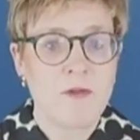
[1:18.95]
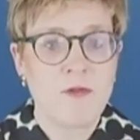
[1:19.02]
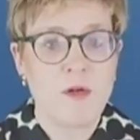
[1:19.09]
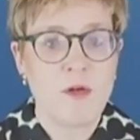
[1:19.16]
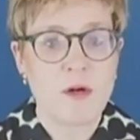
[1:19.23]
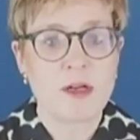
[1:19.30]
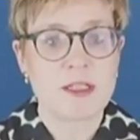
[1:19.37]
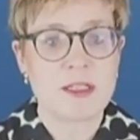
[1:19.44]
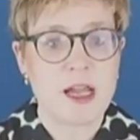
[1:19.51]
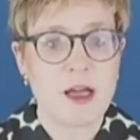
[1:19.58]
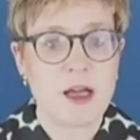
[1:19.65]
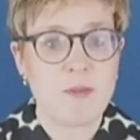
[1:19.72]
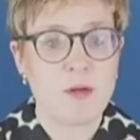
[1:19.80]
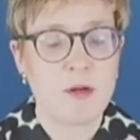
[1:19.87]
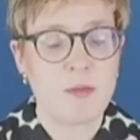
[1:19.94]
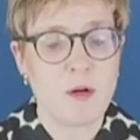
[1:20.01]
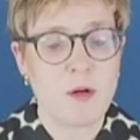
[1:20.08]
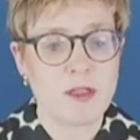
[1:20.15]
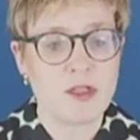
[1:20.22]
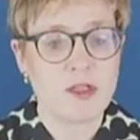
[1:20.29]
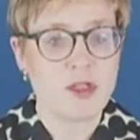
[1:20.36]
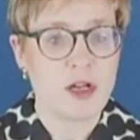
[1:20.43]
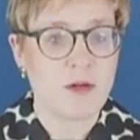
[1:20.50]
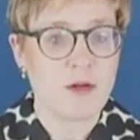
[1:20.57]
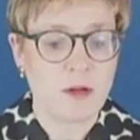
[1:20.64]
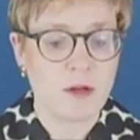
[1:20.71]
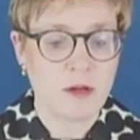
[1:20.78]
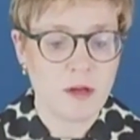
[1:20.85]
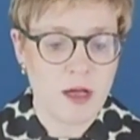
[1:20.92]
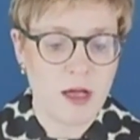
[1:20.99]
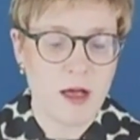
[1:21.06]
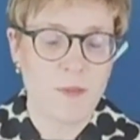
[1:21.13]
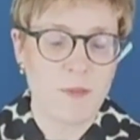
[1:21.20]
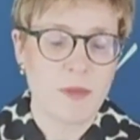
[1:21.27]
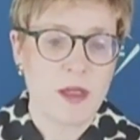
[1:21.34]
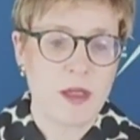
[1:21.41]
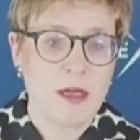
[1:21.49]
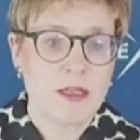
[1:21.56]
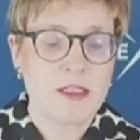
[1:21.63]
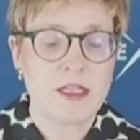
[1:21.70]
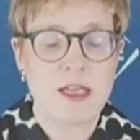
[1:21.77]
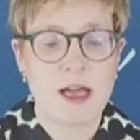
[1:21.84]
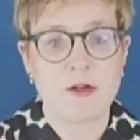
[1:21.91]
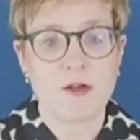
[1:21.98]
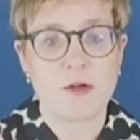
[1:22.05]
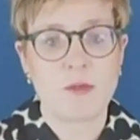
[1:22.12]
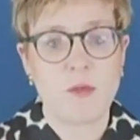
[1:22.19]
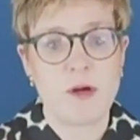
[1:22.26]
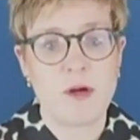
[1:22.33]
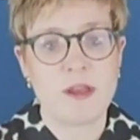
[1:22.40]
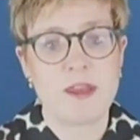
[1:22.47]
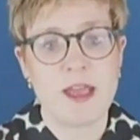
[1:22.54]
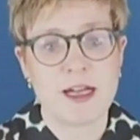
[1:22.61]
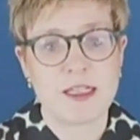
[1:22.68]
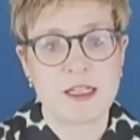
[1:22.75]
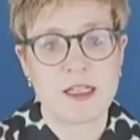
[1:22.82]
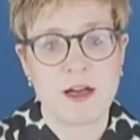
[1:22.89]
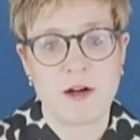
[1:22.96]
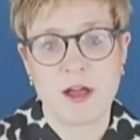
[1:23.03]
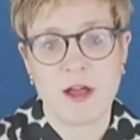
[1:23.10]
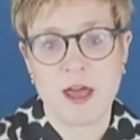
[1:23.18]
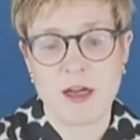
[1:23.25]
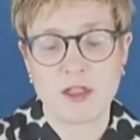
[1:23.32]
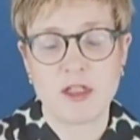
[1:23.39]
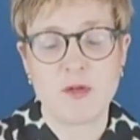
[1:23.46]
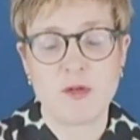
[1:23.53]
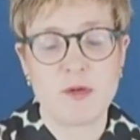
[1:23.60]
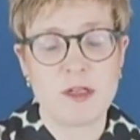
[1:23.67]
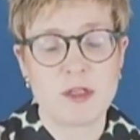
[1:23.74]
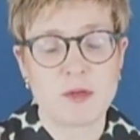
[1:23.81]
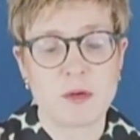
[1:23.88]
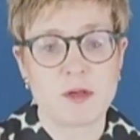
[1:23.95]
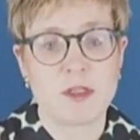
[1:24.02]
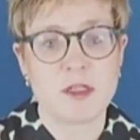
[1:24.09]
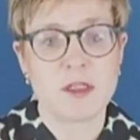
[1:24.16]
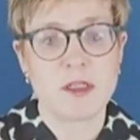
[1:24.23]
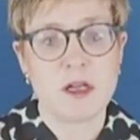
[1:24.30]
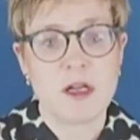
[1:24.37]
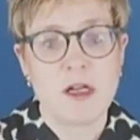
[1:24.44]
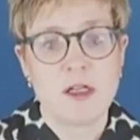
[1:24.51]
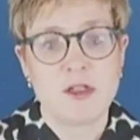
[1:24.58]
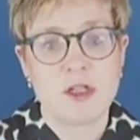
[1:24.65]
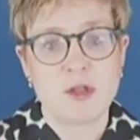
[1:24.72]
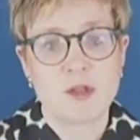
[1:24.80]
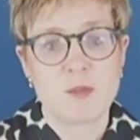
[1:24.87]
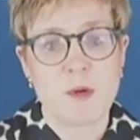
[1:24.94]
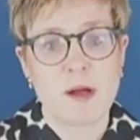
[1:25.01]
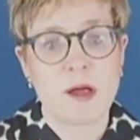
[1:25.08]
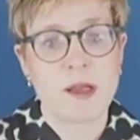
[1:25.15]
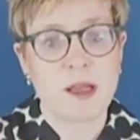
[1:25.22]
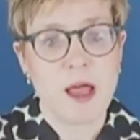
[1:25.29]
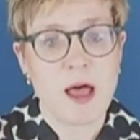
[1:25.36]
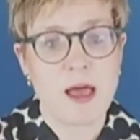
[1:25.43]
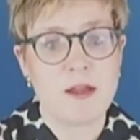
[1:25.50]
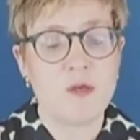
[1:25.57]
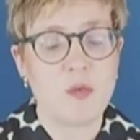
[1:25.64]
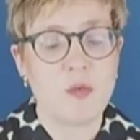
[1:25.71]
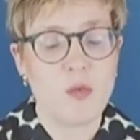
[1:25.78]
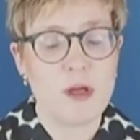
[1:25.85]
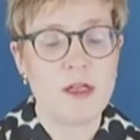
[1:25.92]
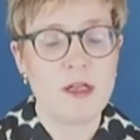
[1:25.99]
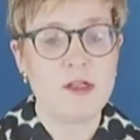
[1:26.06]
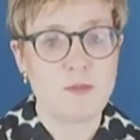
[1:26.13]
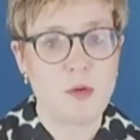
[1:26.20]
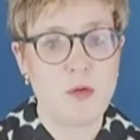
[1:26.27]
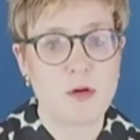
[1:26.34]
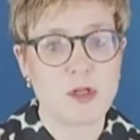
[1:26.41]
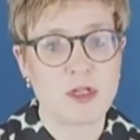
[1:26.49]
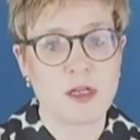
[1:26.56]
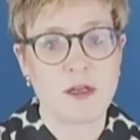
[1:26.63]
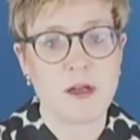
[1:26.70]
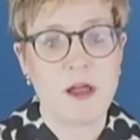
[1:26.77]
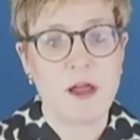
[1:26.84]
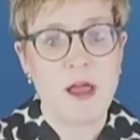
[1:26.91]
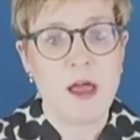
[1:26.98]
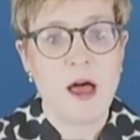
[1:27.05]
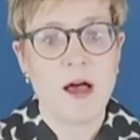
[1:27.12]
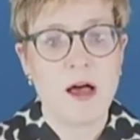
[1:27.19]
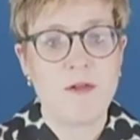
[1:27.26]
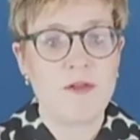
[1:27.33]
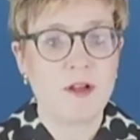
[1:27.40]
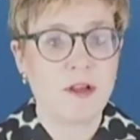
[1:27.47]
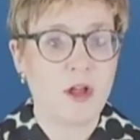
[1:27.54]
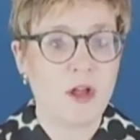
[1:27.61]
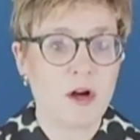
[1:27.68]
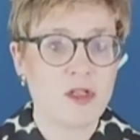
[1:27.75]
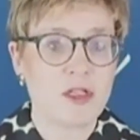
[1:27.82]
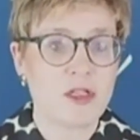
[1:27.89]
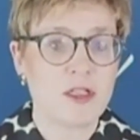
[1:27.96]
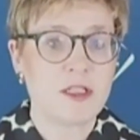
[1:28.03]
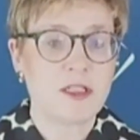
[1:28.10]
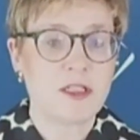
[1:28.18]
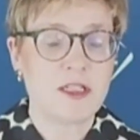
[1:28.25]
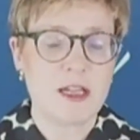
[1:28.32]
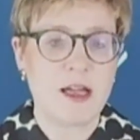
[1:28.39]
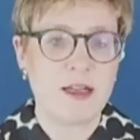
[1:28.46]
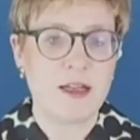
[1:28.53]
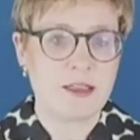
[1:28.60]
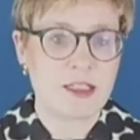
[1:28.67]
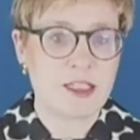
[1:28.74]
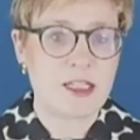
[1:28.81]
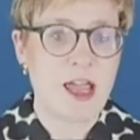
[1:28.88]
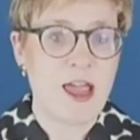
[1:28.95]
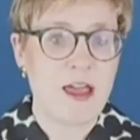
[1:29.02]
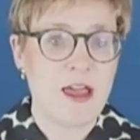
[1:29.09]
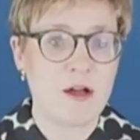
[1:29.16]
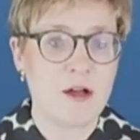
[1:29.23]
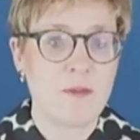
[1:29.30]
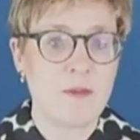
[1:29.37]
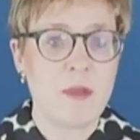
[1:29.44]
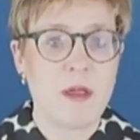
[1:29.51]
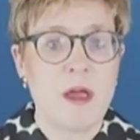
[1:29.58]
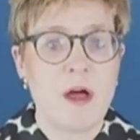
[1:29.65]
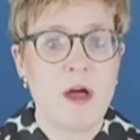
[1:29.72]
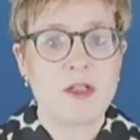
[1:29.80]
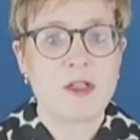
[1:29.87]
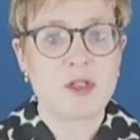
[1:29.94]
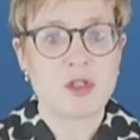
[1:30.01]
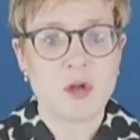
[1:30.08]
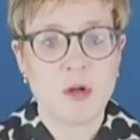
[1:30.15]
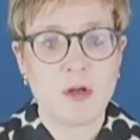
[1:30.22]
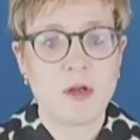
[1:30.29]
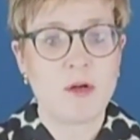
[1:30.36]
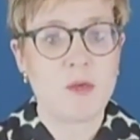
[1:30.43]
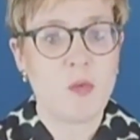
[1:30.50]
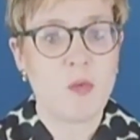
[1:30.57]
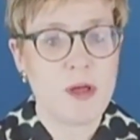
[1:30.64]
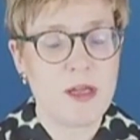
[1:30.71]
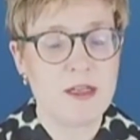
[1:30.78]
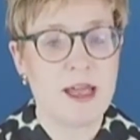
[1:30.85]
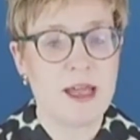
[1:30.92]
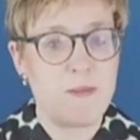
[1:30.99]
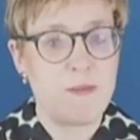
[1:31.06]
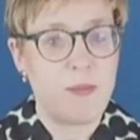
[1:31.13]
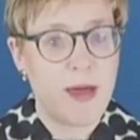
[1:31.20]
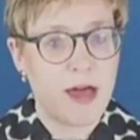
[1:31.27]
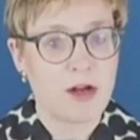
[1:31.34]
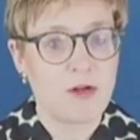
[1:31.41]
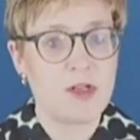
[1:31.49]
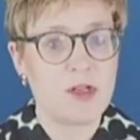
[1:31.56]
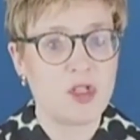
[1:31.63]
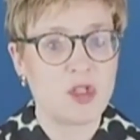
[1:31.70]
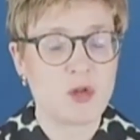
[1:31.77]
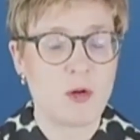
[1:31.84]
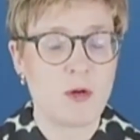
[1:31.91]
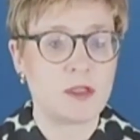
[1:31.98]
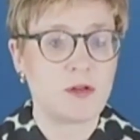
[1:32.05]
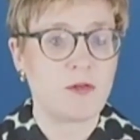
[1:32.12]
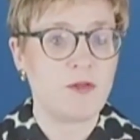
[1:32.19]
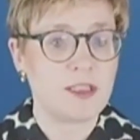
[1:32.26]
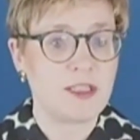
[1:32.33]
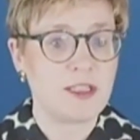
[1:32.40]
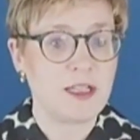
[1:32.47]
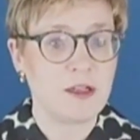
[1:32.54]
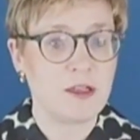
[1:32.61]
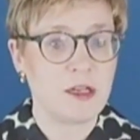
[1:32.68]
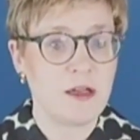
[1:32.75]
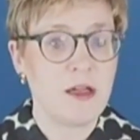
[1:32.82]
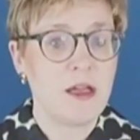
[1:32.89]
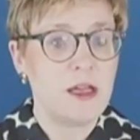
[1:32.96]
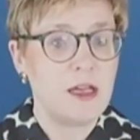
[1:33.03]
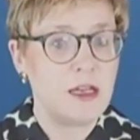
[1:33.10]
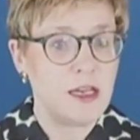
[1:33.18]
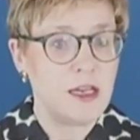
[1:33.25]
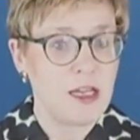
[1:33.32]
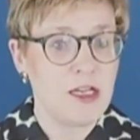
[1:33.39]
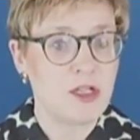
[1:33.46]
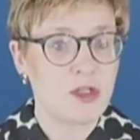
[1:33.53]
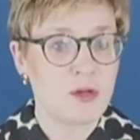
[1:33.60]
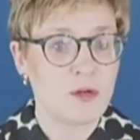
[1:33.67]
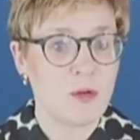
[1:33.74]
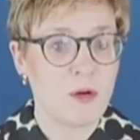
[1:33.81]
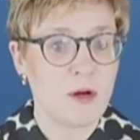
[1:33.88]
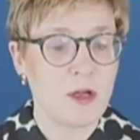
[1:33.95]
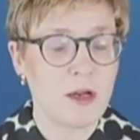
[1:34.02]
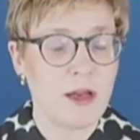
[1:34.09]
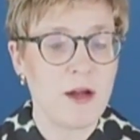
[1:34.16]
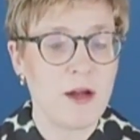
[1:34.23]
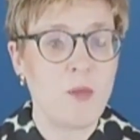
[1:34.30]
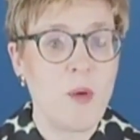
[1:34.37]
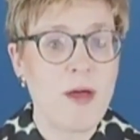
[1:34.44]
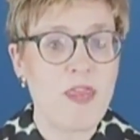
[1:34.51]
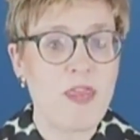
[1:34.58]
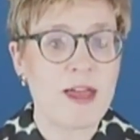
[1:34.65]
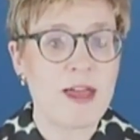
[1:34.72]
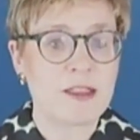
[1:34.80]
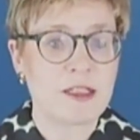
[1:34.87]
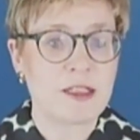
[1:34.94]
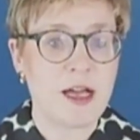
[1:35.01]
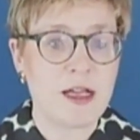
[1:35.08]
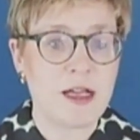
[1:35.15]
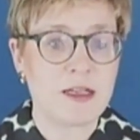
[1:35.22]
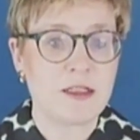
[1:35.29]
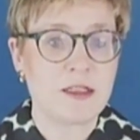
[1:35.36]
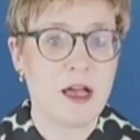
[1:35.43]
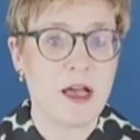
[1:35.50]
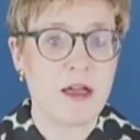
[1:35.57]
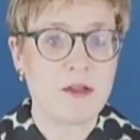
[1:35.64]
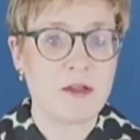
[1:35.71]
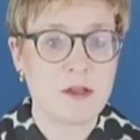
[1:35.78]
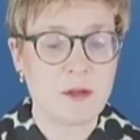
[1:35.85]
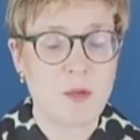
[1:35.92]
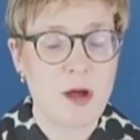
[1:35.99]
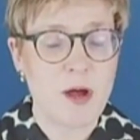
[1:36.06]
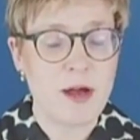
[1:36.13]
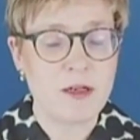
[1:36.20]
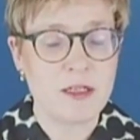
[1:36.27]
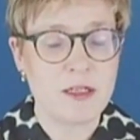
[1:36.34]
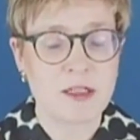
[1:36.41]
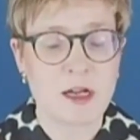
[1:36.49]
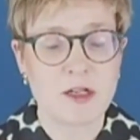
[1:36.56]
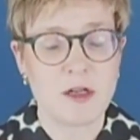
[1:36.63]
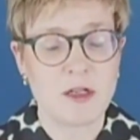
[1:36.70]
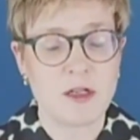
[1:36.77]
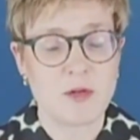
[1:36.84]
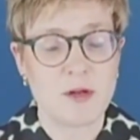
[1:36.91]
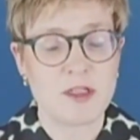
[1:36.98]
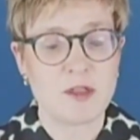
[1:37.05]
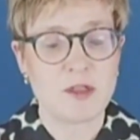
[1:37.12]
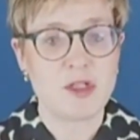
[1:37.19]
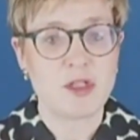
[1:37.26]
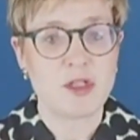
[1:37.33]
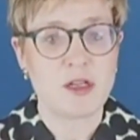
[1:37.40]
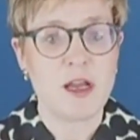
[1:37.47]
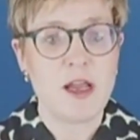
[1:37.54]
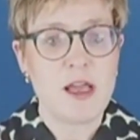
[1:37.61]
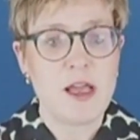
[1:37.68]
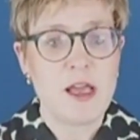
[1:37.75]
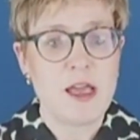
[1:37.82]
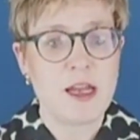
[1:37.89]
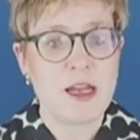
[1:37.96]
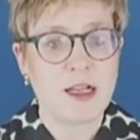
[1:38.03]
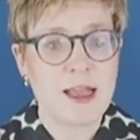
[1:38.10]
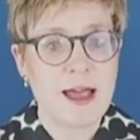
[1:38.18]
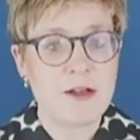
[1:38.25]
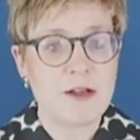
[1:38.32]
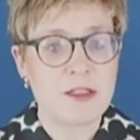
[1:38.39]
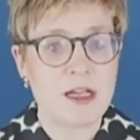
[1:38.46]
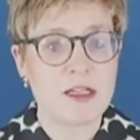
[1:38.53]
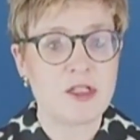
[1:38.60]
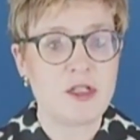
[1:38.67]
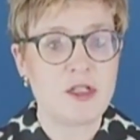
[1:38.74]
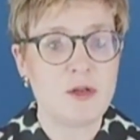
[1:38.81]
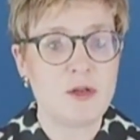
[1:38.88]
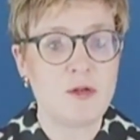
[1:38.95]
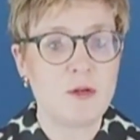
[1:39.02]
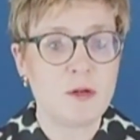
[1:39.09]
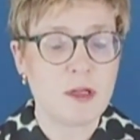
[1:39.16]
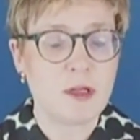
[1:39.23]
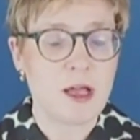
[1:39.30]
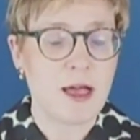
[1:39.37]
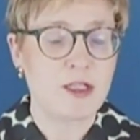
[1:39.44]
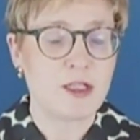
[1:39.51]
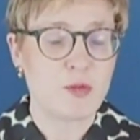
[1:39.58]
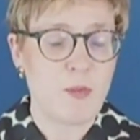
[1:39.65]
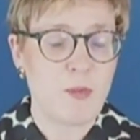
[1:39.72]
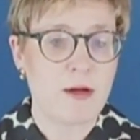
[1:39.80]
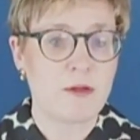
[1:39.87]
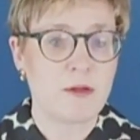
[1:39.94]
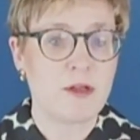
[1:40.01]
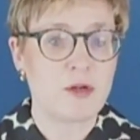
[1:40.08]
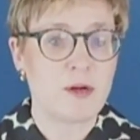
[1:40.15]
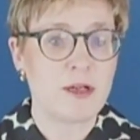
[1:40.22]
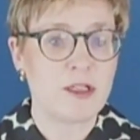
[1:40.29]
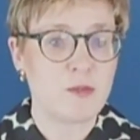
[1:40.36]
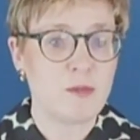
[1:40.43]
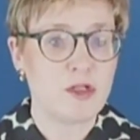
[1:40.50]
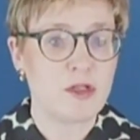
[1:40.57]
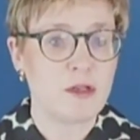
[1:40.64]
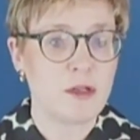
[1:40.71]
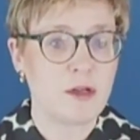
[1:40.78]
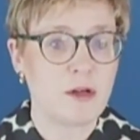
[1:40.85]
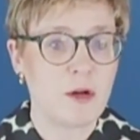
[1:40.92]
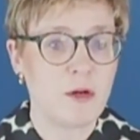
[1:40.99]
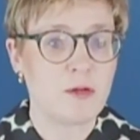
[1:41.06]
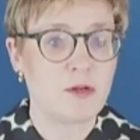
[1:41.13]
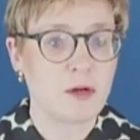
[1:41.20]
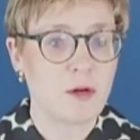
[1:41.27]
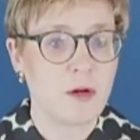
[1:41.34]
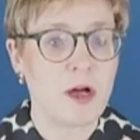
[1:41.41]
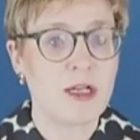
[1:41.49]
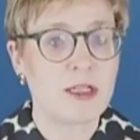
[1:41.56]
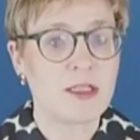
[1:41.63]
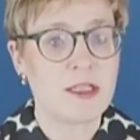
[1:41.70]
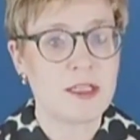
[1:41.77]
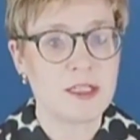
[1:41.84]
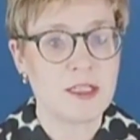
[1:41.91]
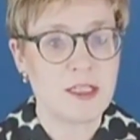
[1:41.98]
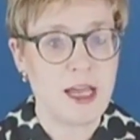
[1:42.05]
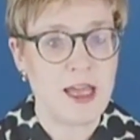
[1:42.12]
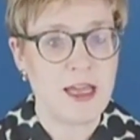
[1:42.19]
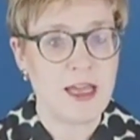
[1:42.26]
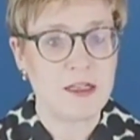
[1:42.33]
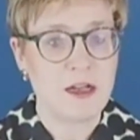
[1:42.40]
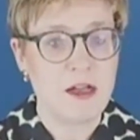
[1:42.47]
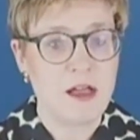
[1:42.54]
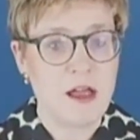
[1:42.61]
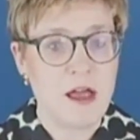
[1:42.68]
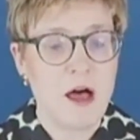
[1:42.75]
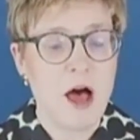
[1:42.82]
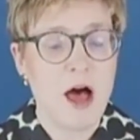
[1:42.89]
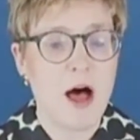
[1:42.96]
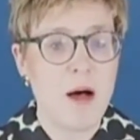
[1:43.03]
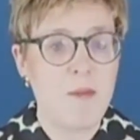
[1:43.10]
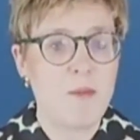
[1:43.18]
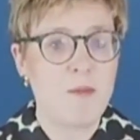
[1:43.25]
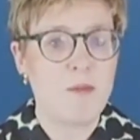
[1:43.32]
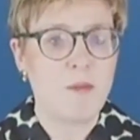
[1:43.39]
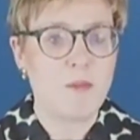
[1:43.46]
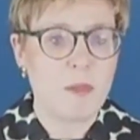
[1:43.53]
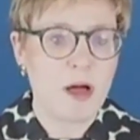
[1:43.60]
For example, Portland General, together with NextEra Energy Resources, just brought online the wind portion of the largest scale solar, wind, and battery storage facility in Eastern Oregon. And what that does to the prior discussion on transmission, it allows us to utilize better the transmission that goes across the state on